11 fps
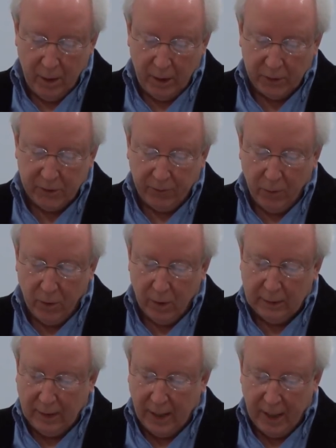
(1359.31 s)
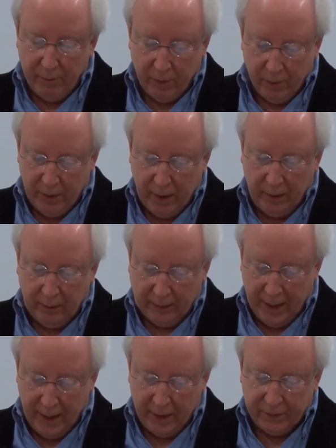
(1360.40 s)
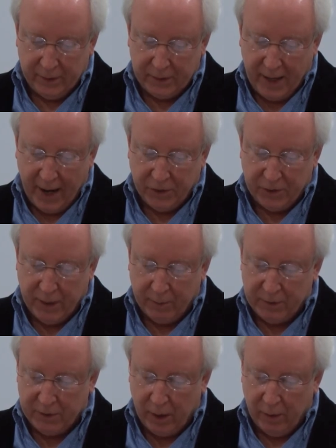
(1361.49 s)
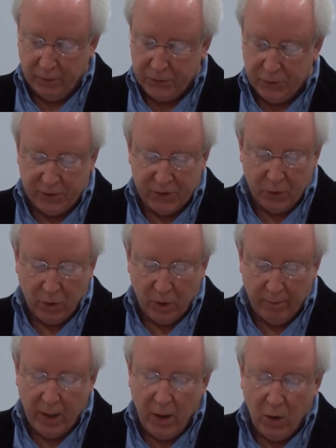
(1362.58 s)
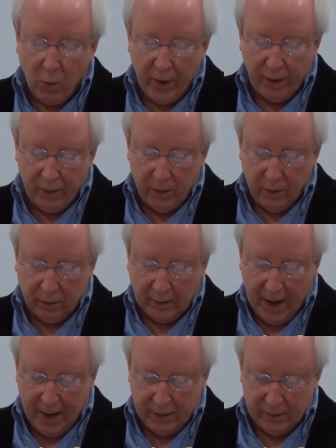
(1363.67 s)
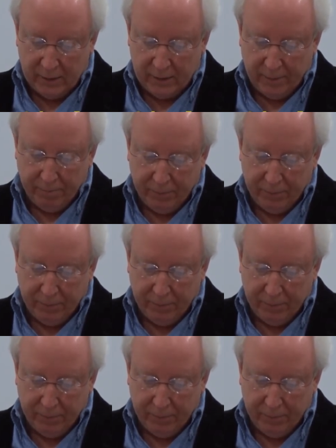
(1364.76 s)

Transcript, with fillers: Its four lime-green legs attach themselves to storm window glass,